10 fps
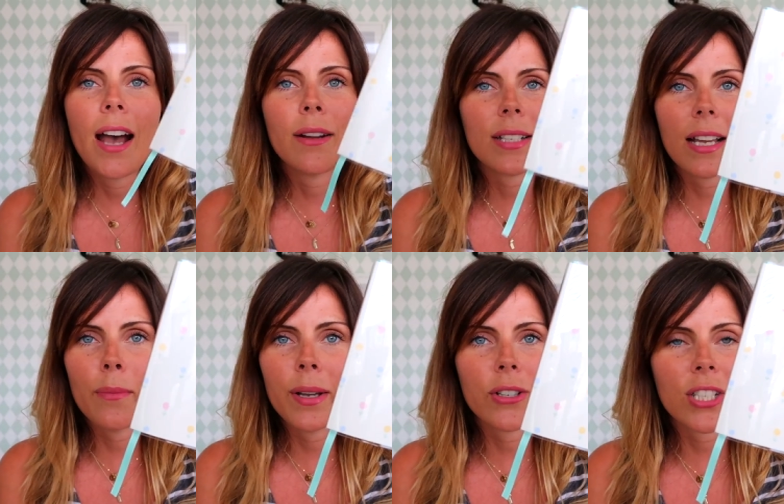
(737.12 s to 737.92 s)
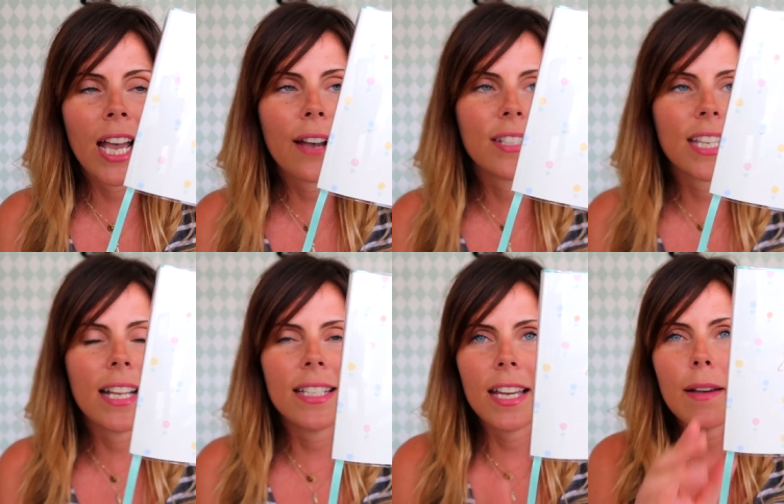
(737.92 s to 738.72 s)
and I was like oh my gosh I have to
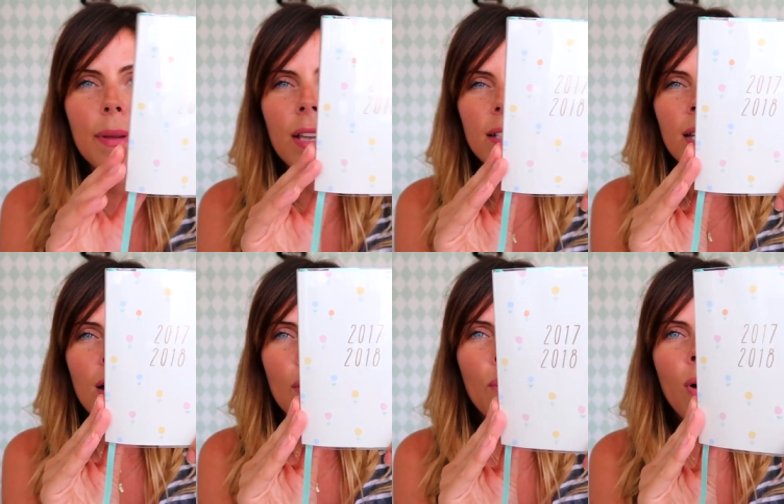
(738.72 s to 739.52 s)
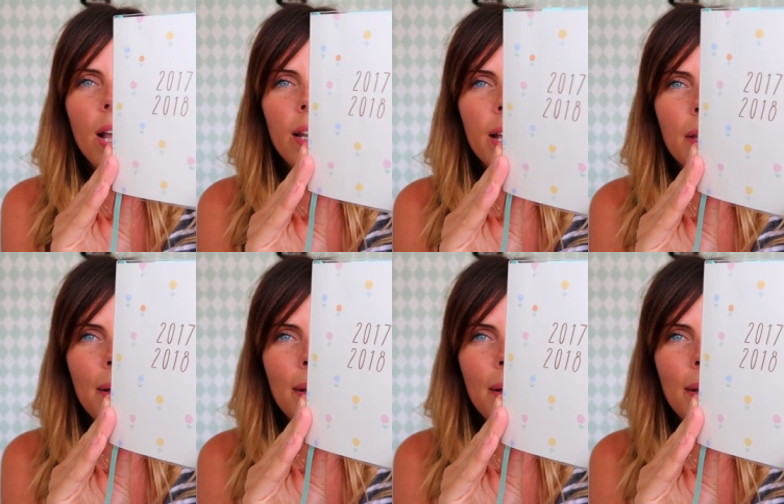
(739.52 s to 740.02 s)
get it because what I like